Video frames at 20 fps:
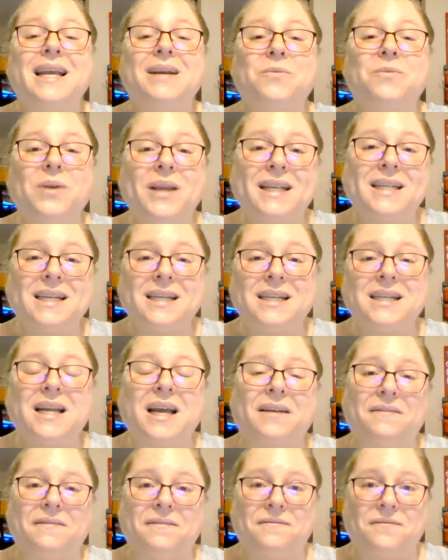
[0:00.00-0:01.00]
We did
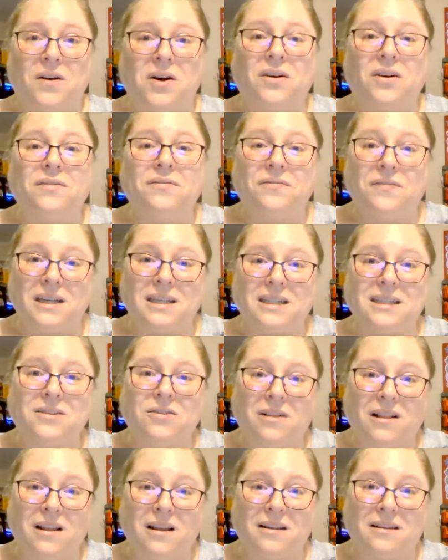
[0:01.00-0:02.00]
a fall fun
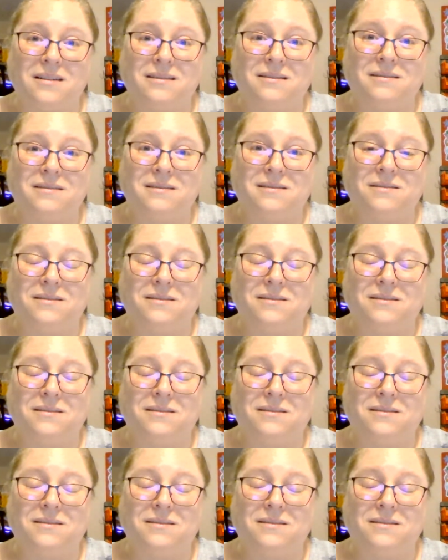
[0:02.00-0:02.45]
collab